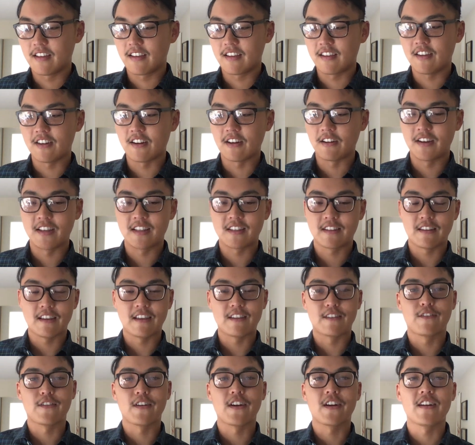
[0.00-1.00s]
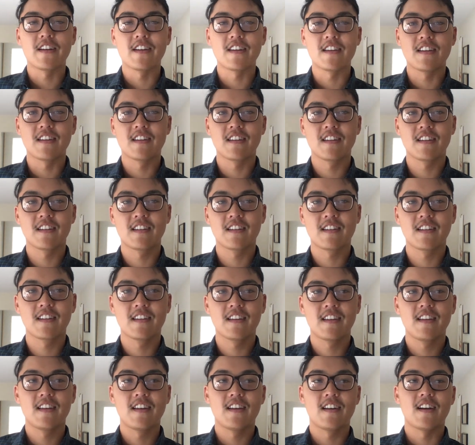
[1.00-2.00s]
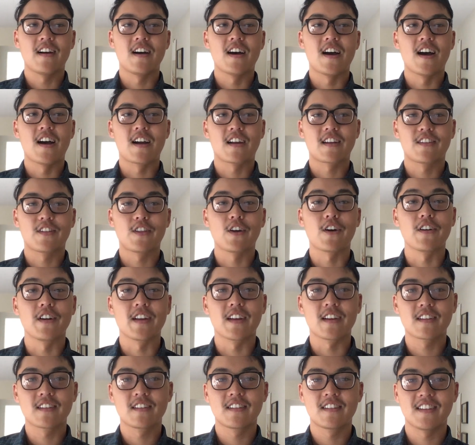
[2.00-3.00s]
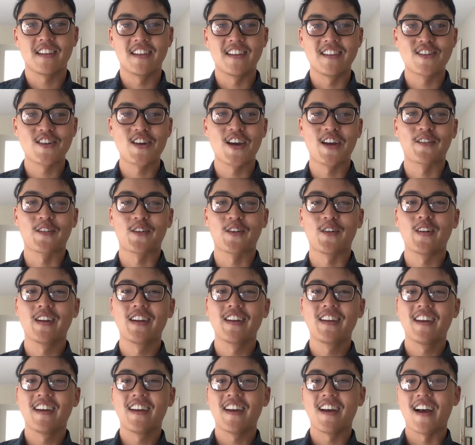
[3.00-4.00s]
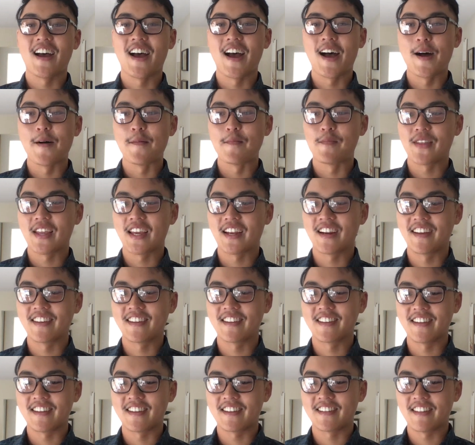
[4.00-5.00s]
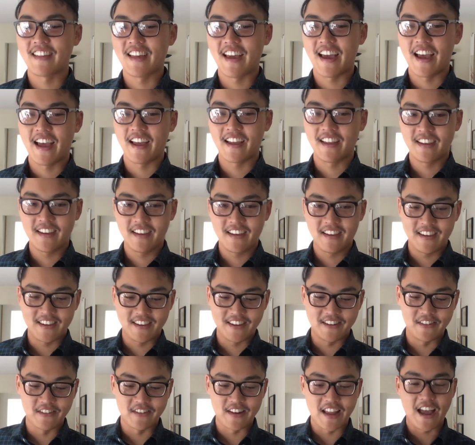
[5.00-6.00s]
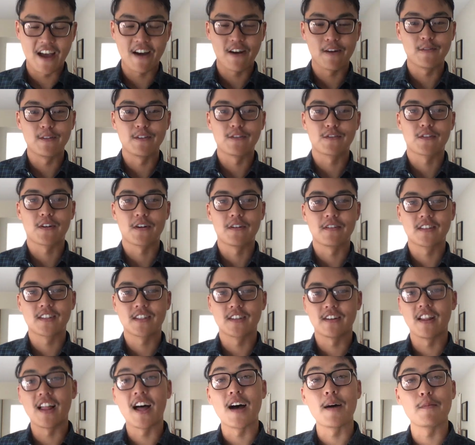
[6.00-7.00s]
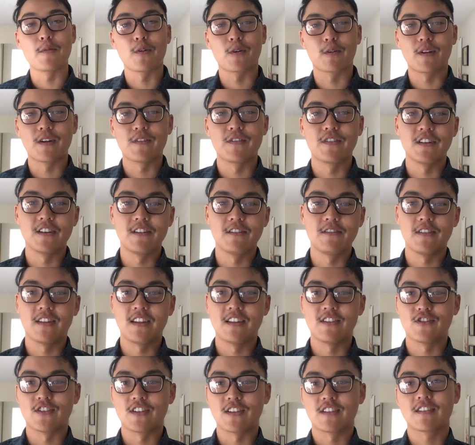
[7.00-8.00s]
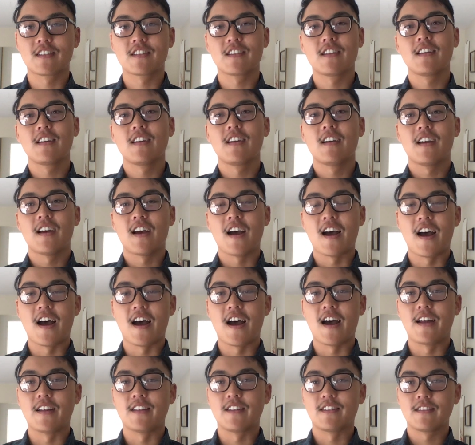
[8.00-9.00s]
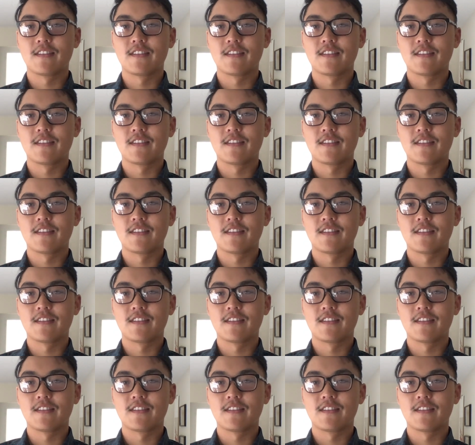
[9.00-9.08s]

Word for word: it's very cathartic in general. And I think that now we've grown to a lot more revenue than just $50